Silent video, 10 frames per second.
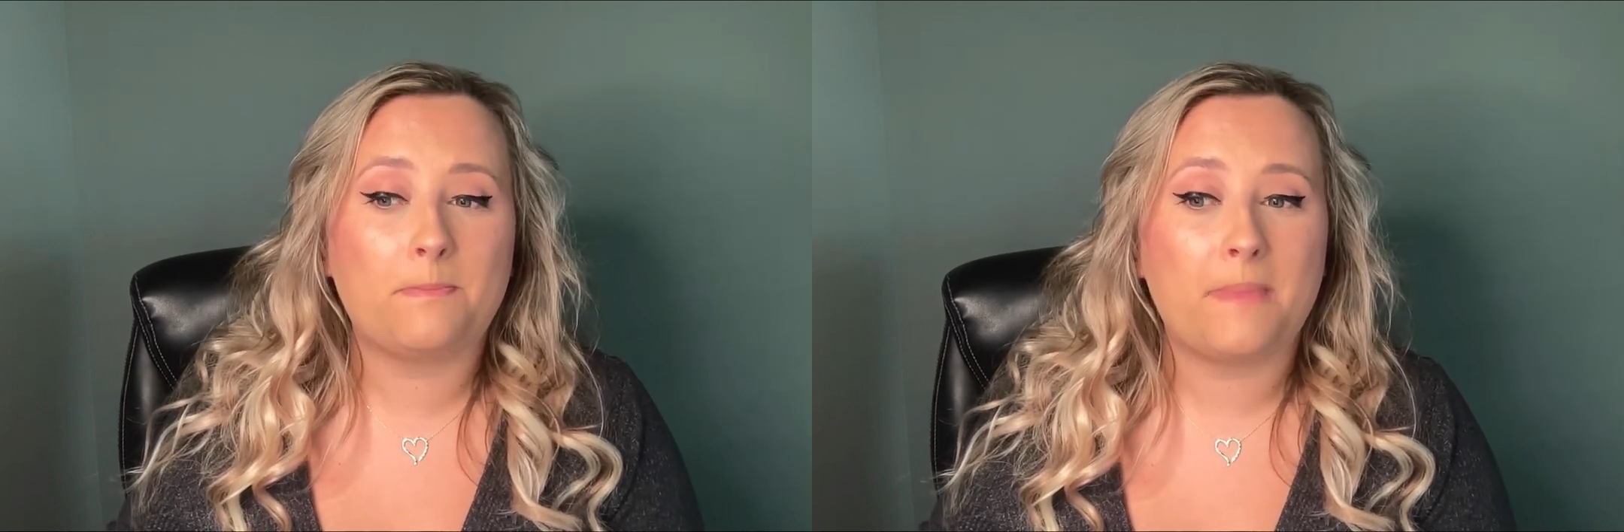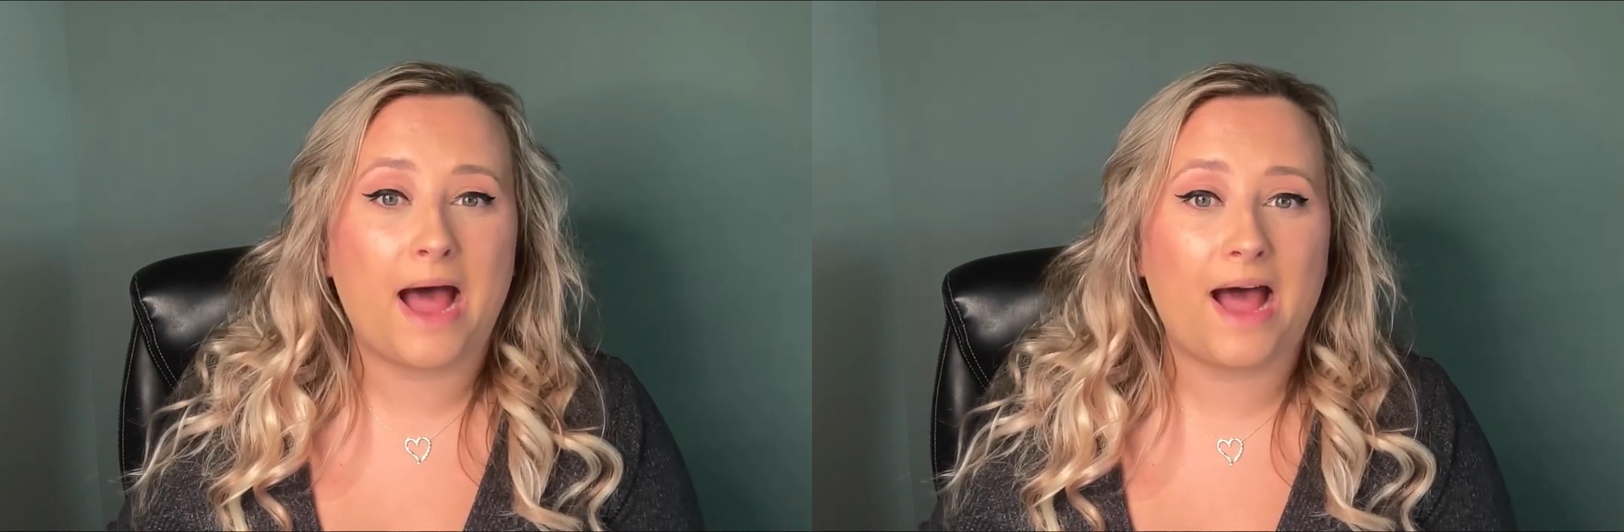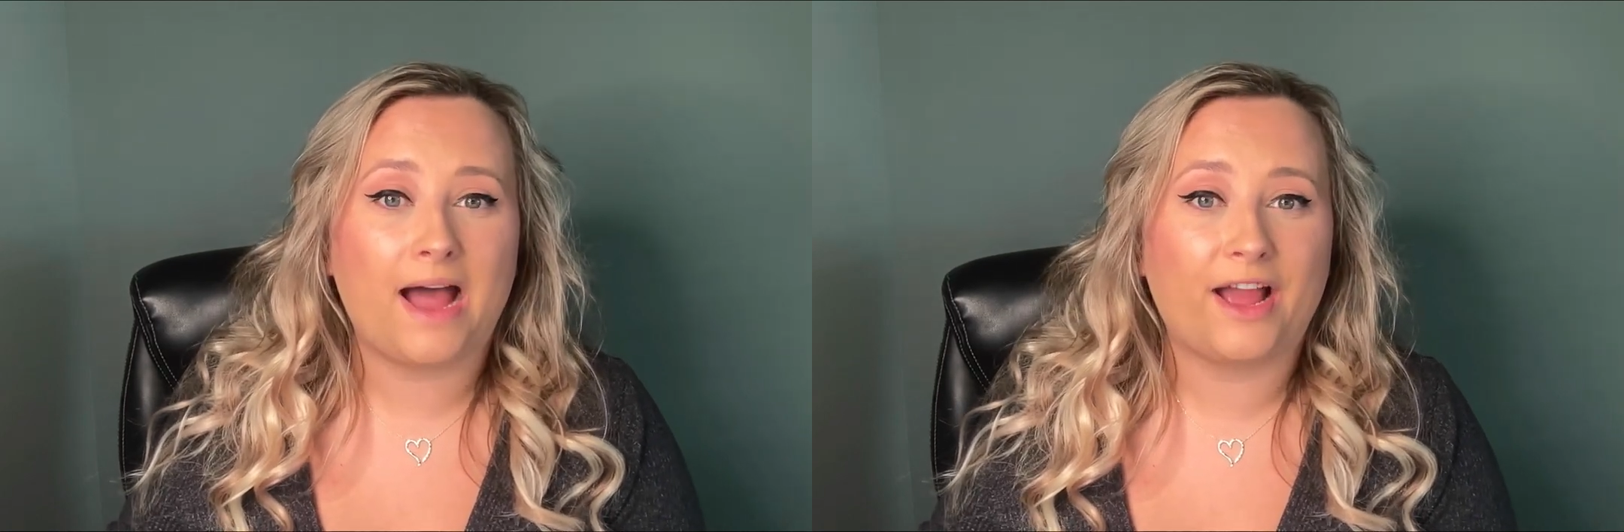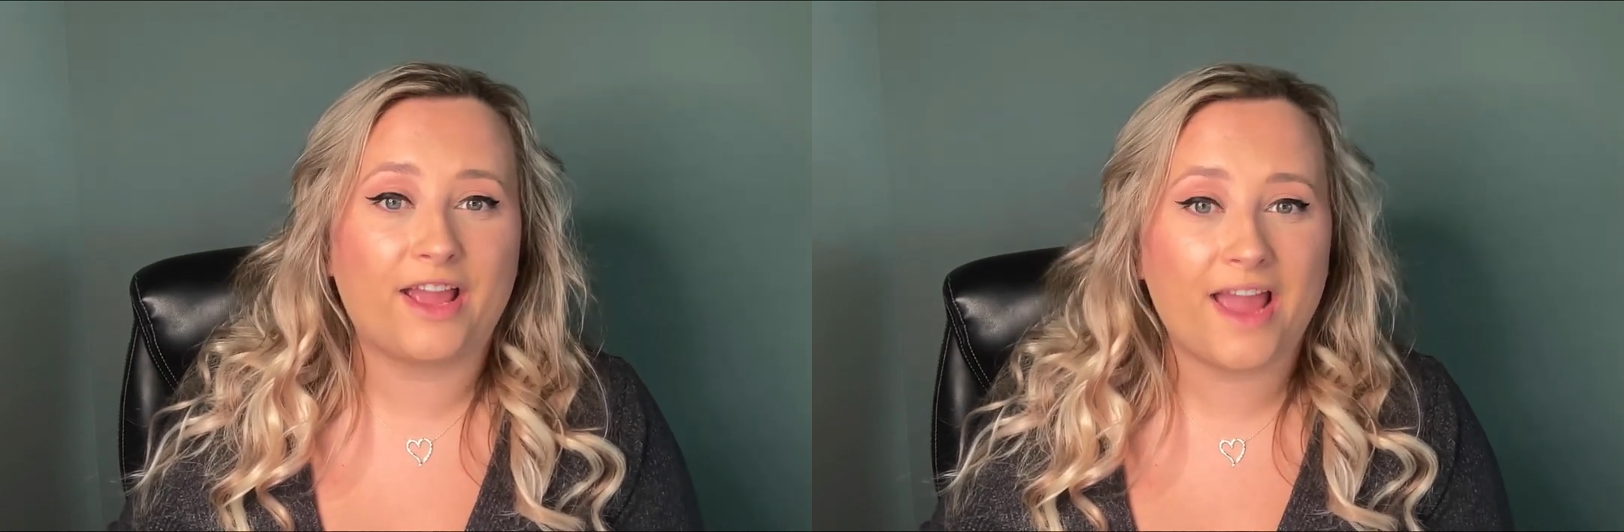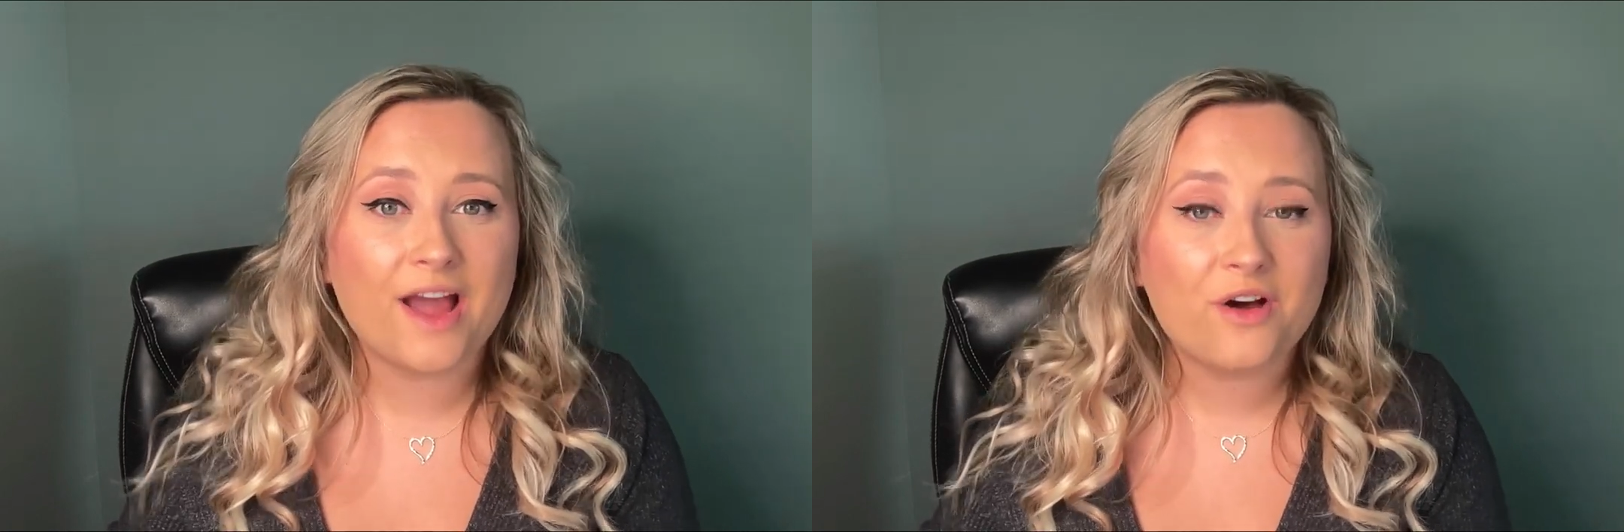my
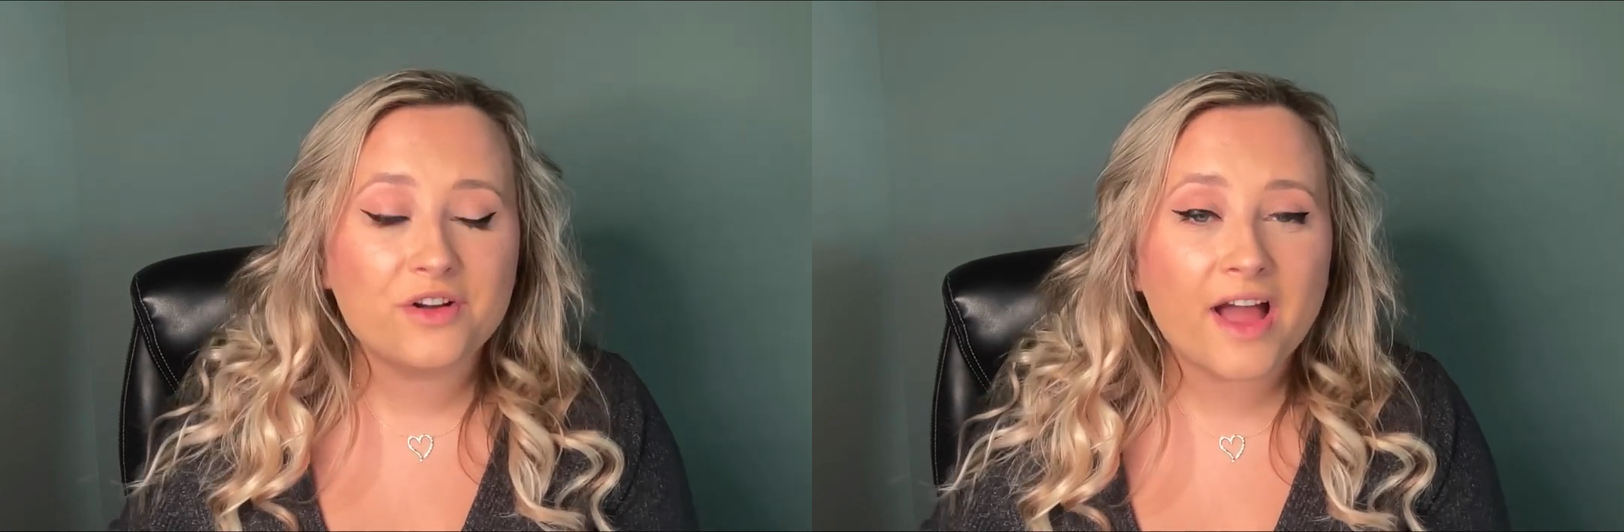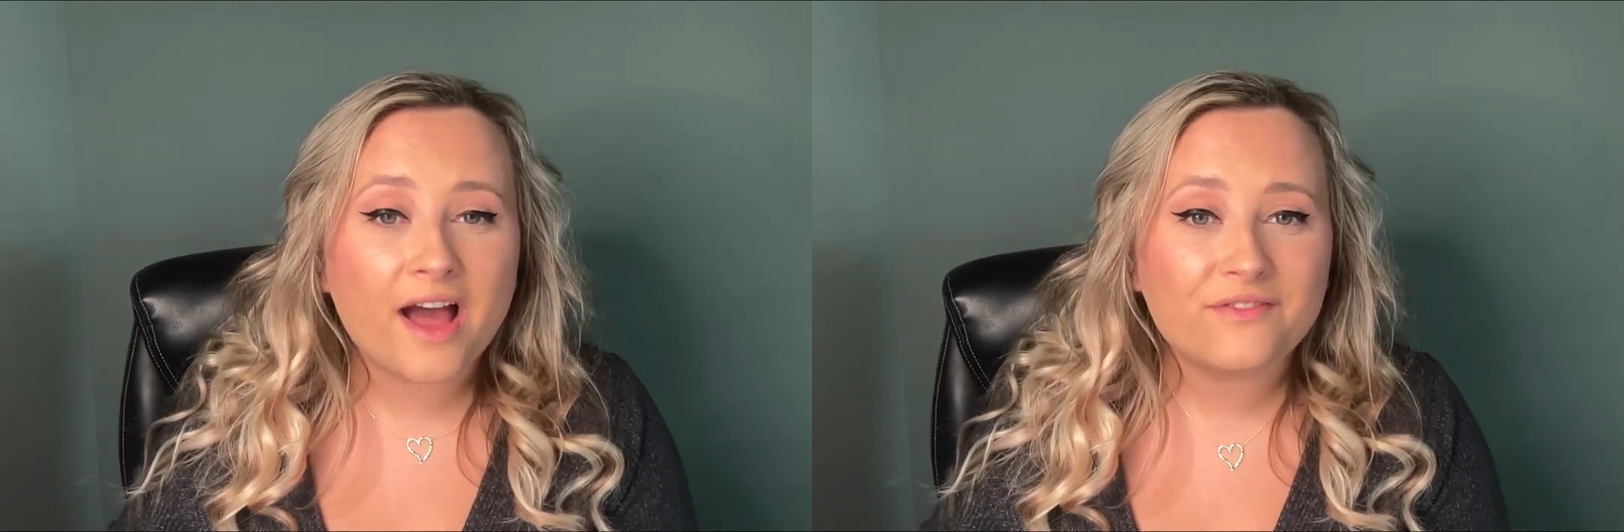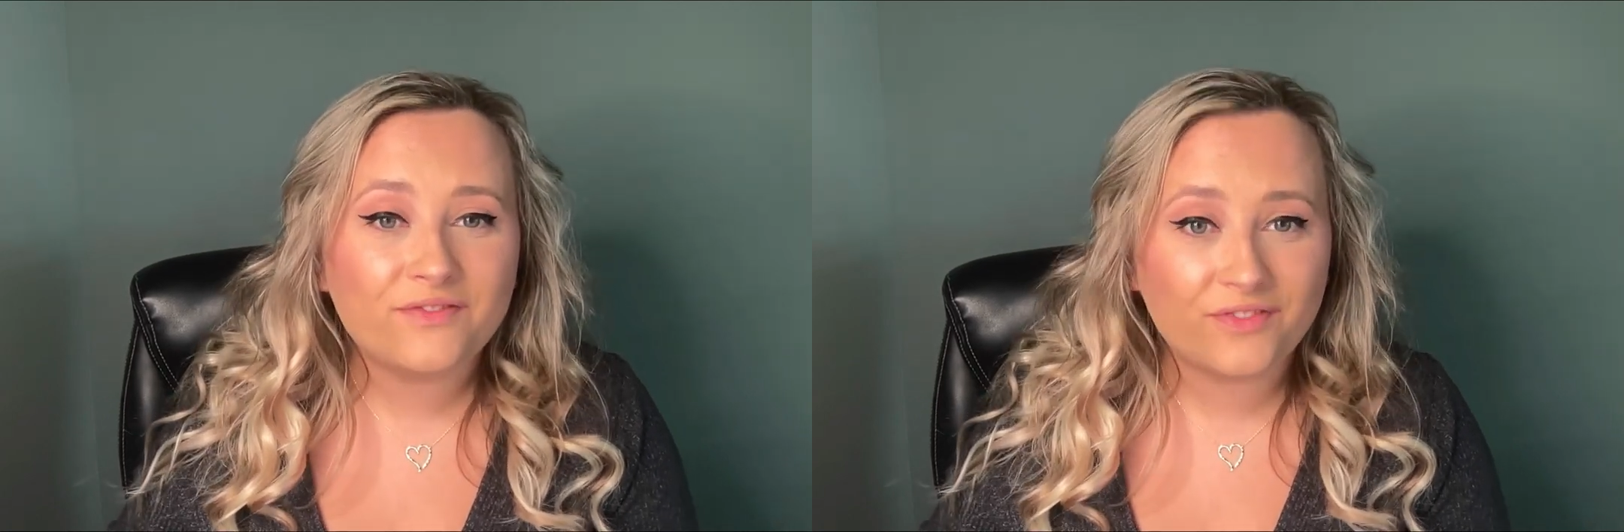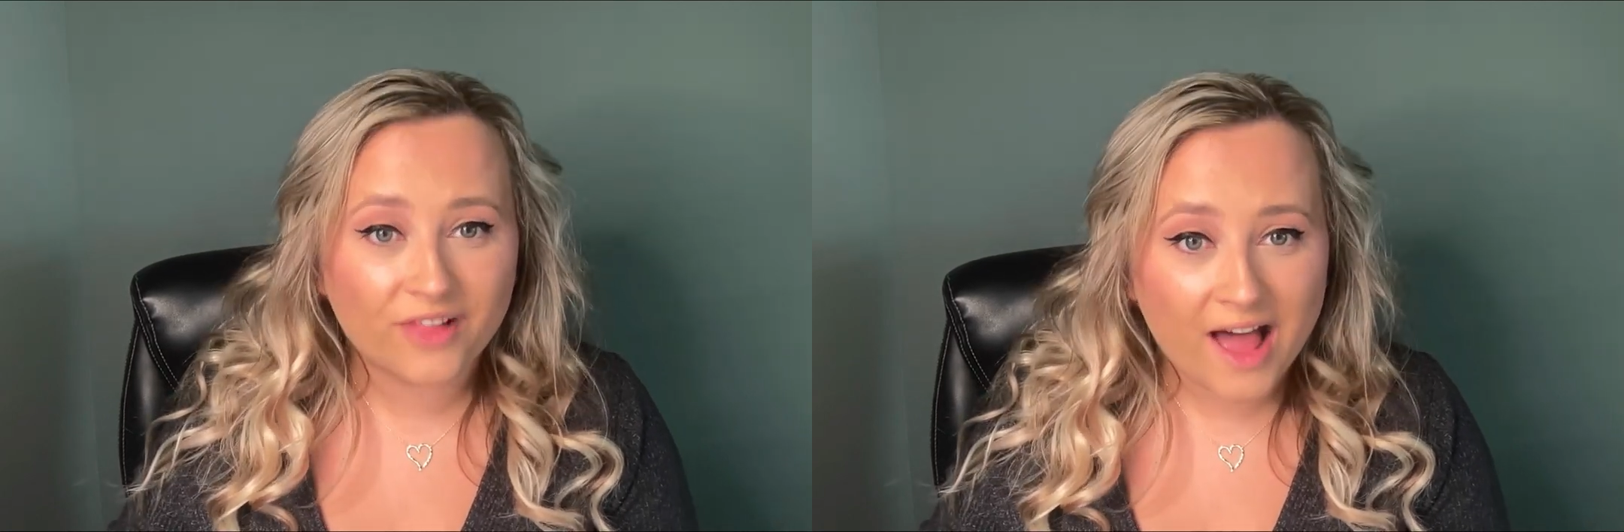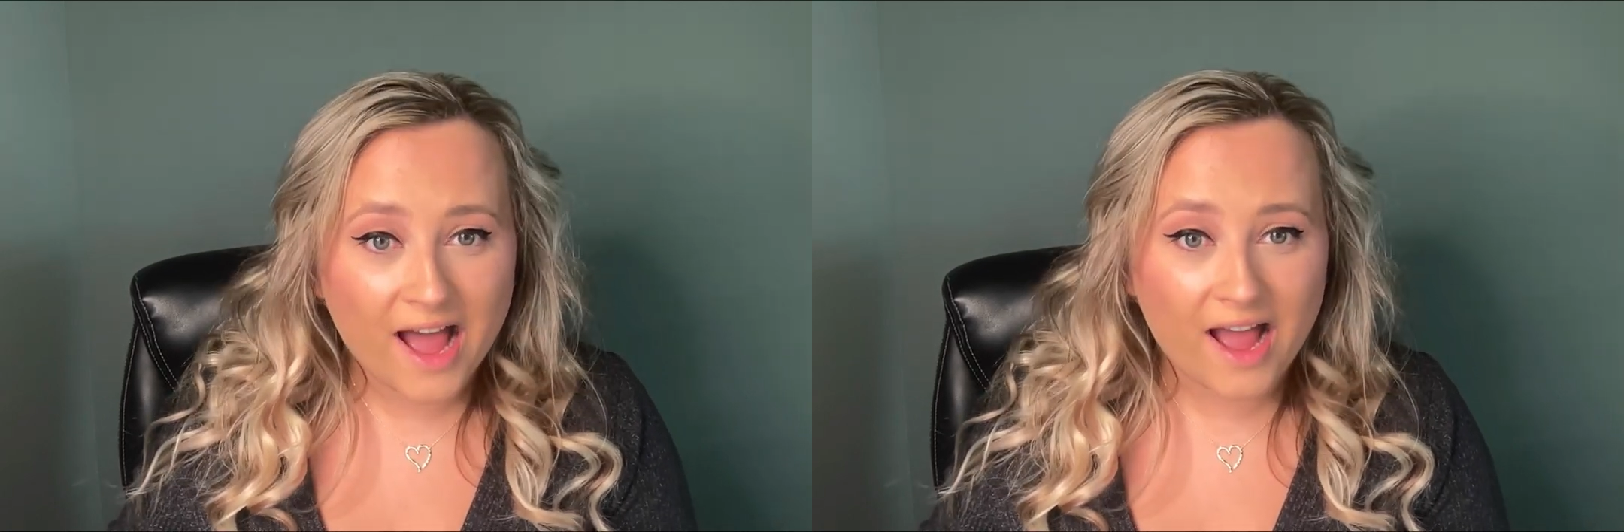account got
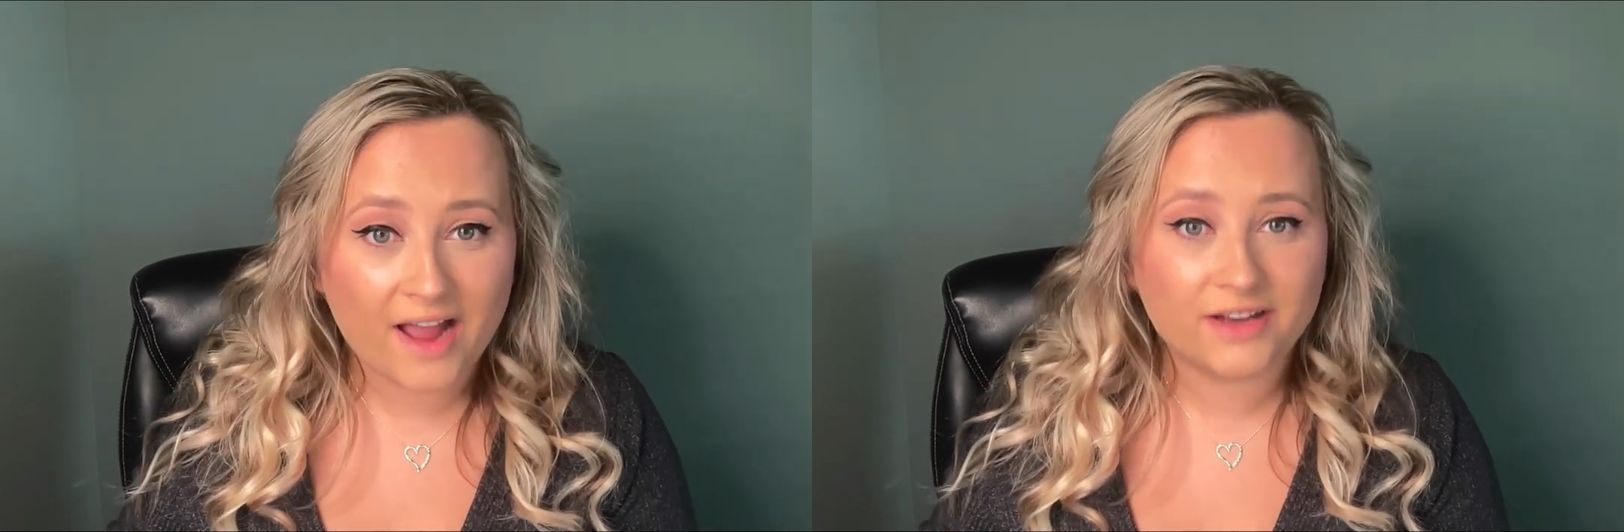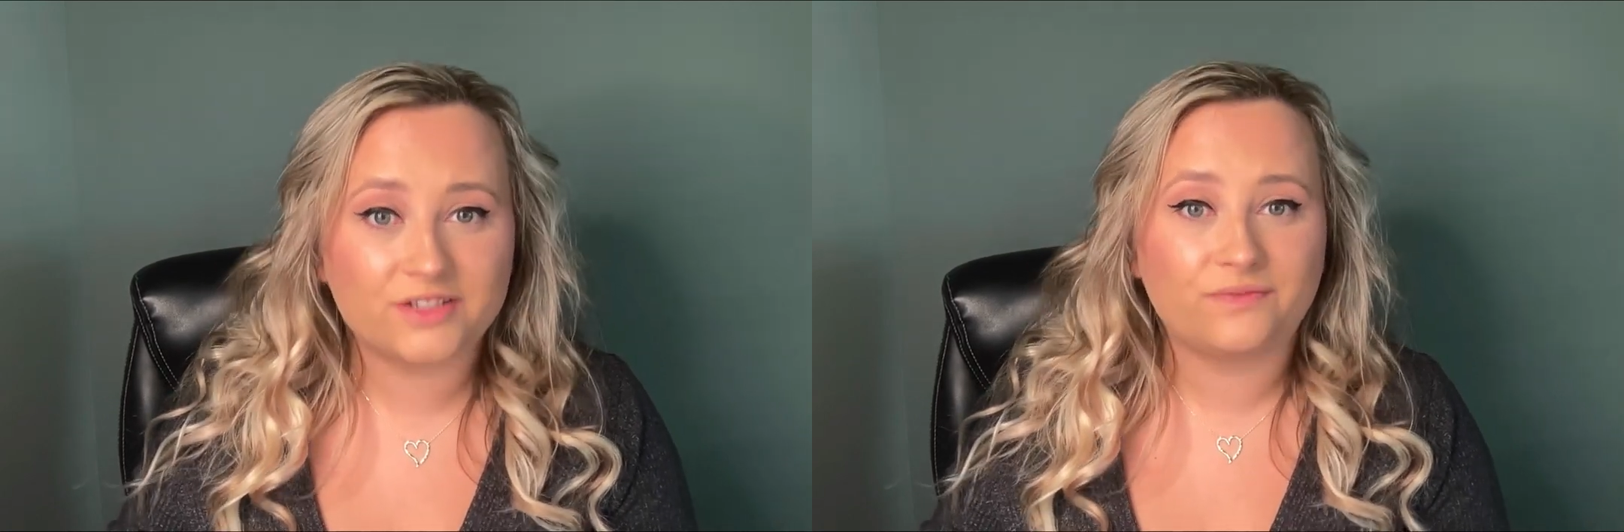flagged